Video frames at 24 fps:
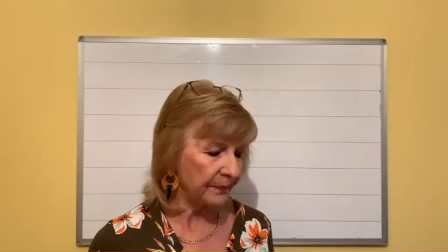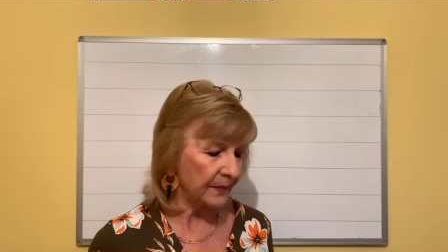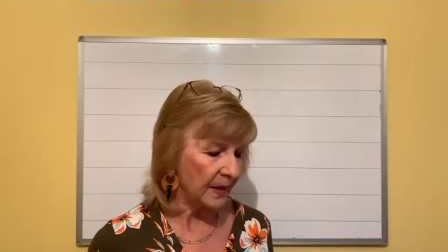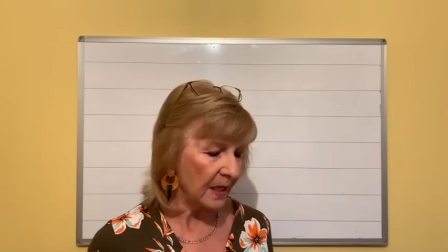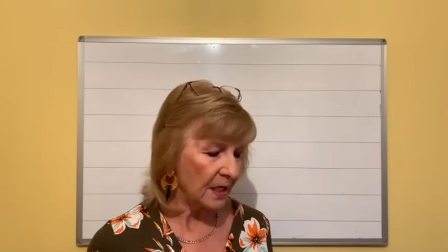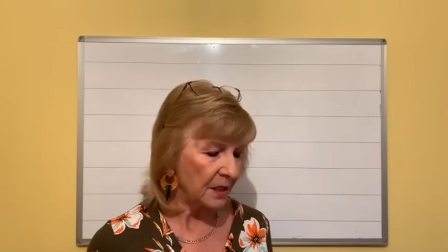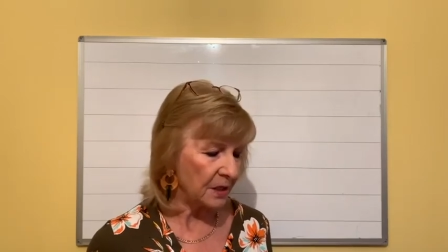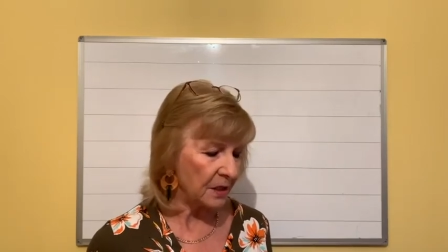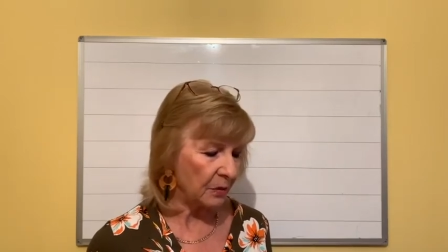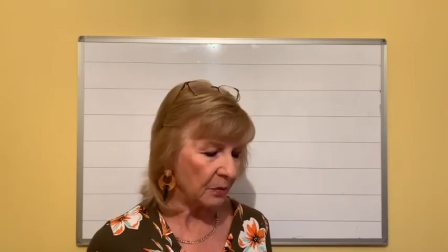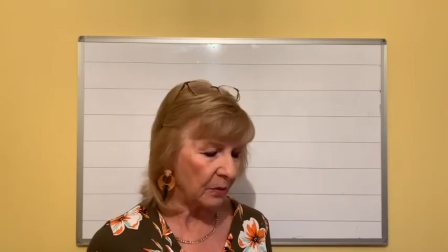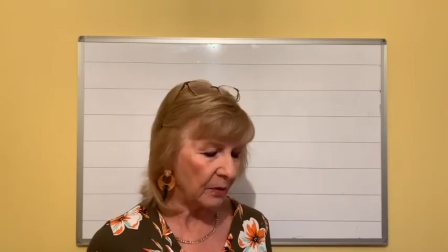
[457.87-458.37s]

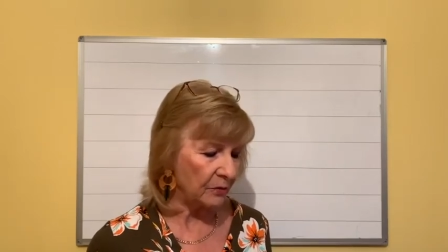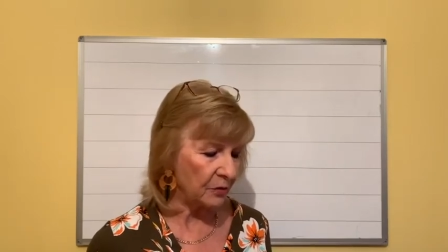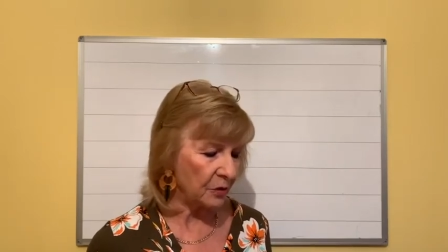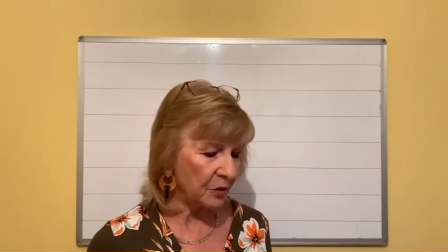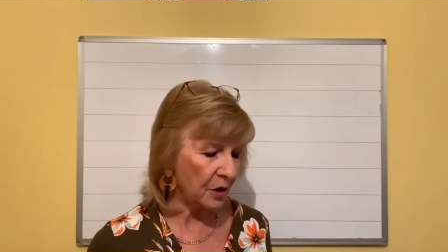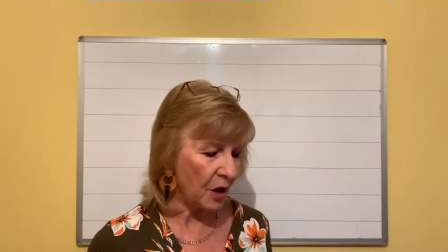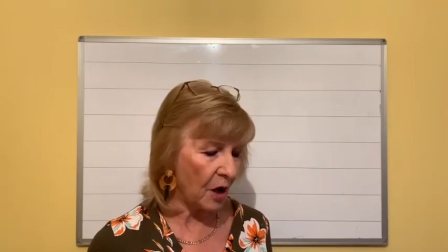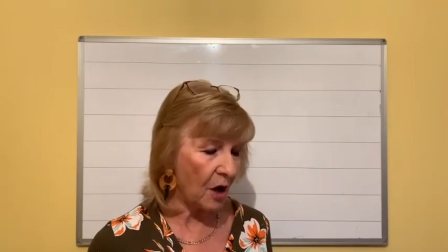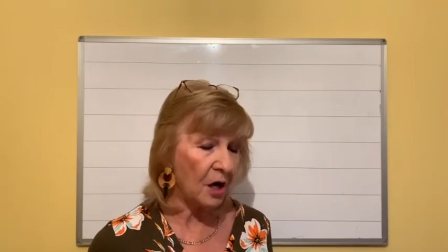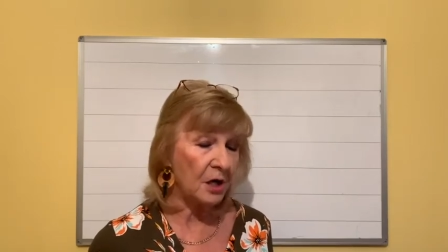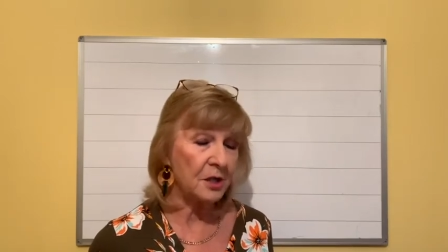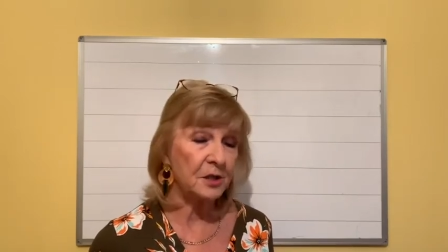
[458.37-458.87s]
So we've done
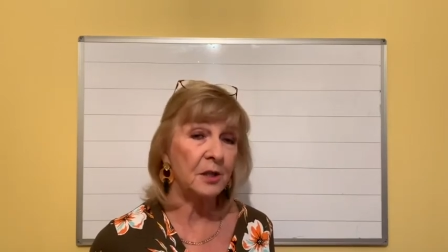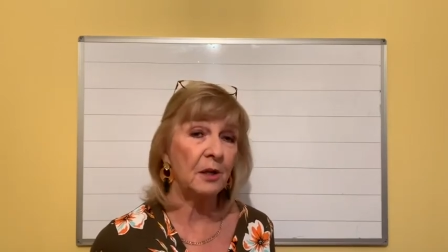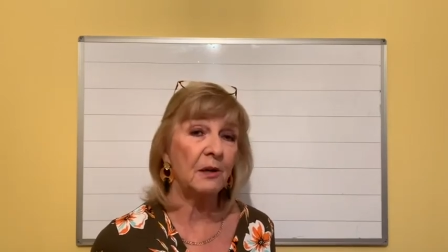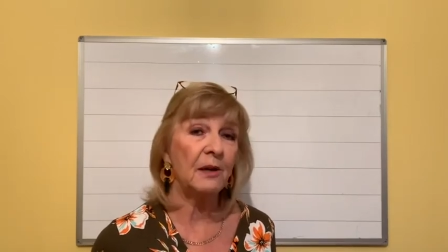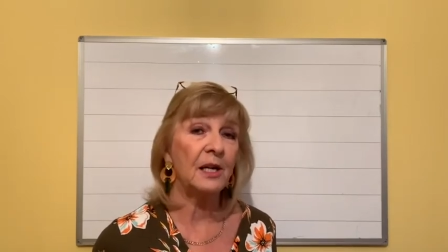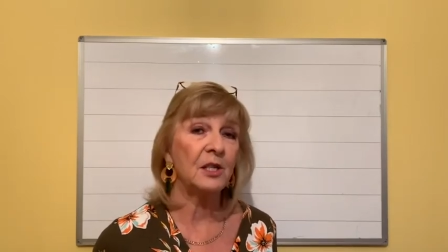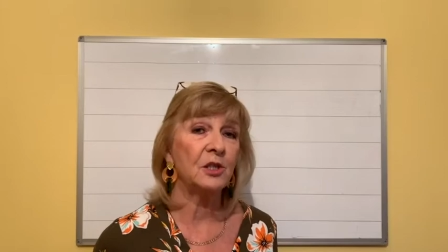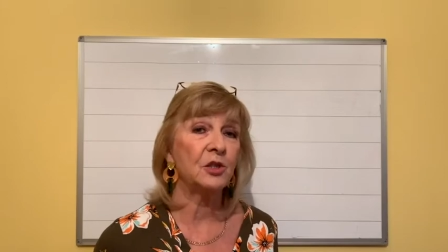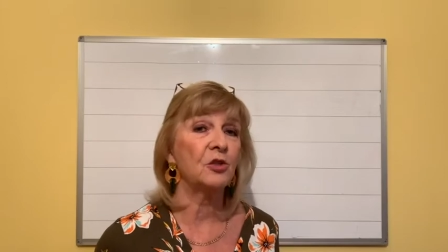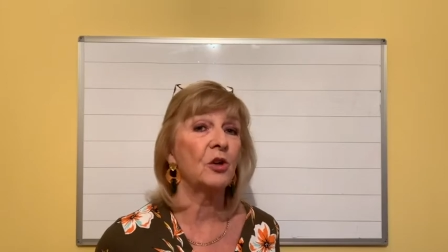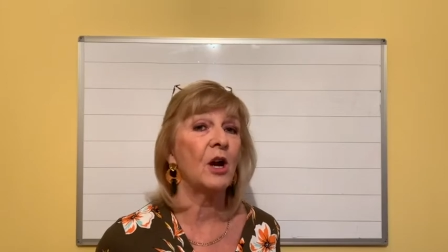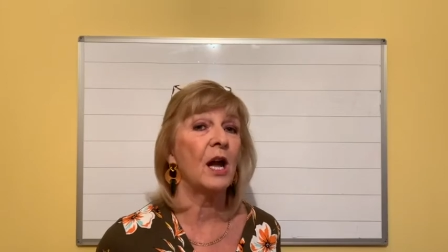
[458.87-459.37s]
art, so let's
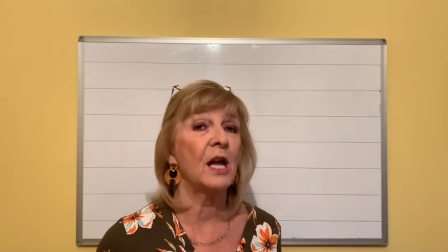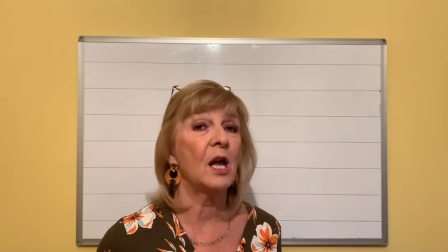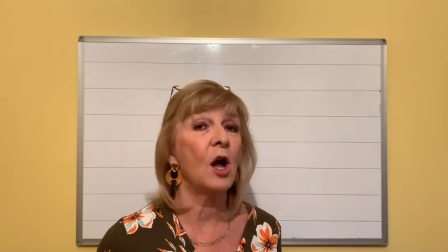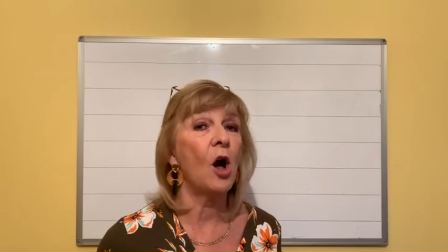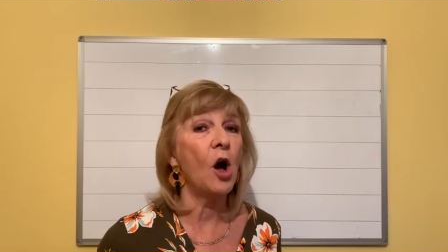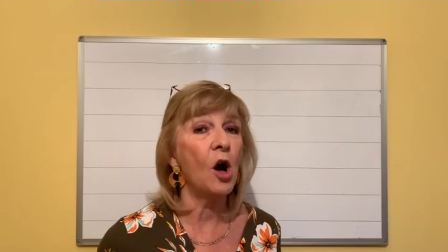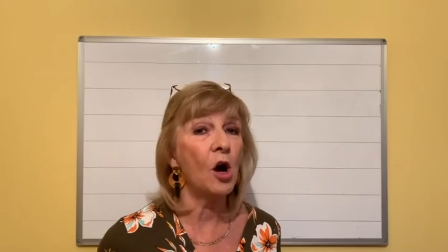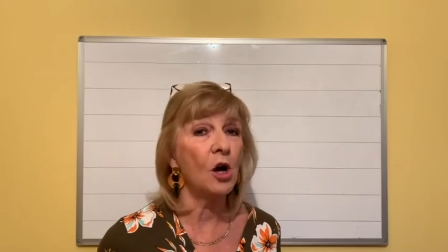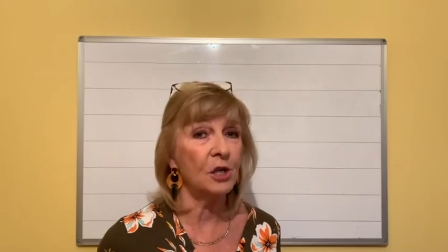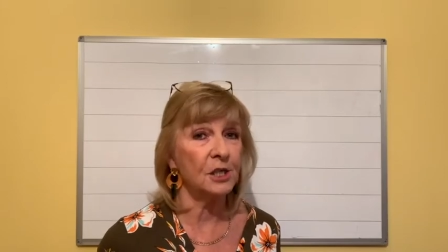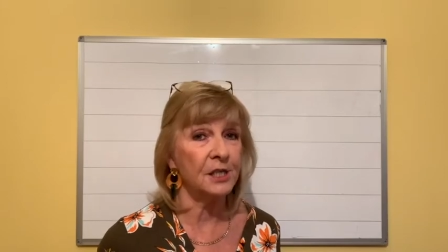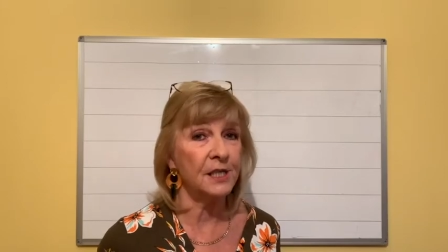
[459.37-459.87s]
try
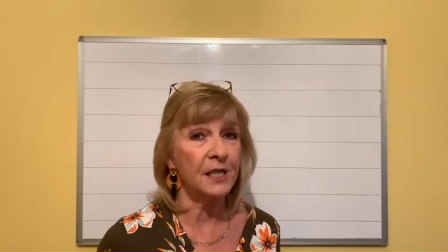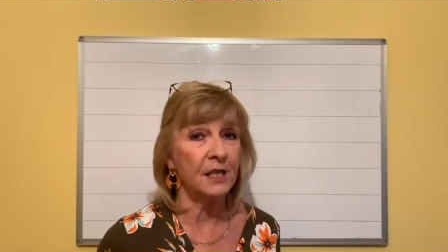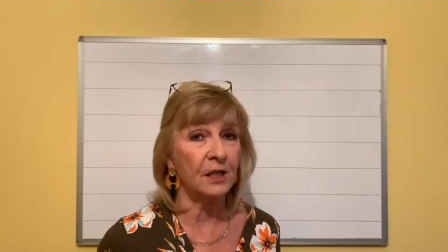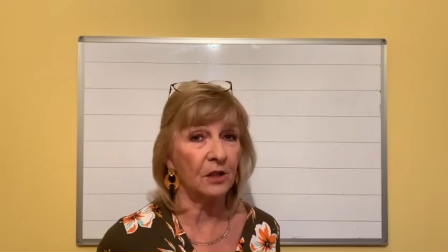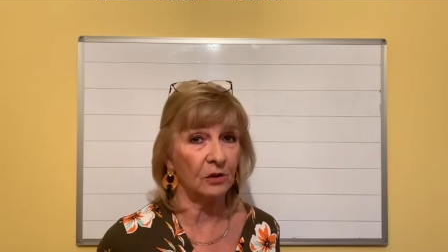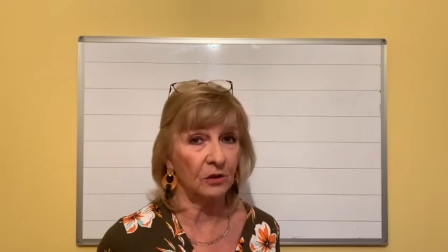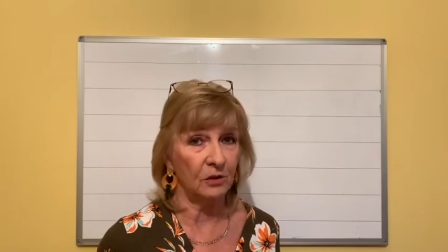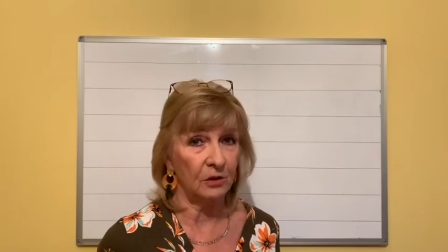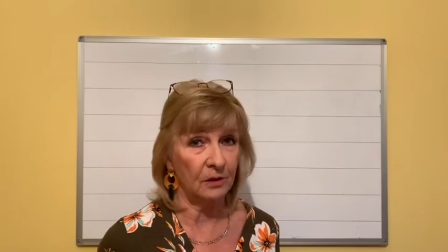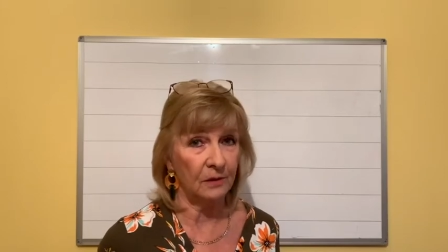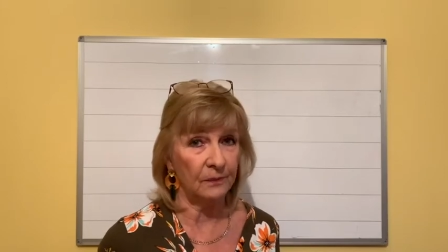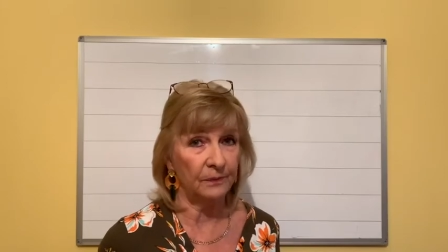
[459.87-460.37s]

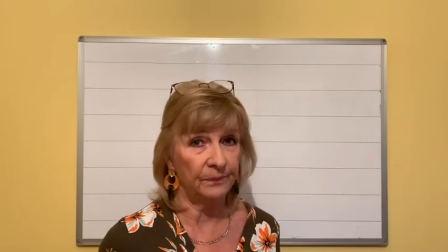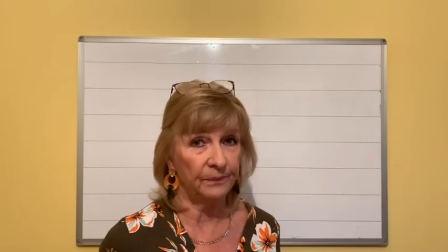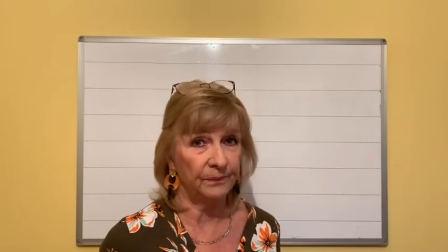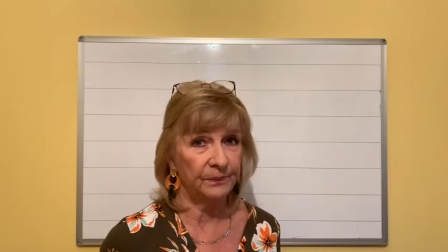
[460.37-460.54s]
article.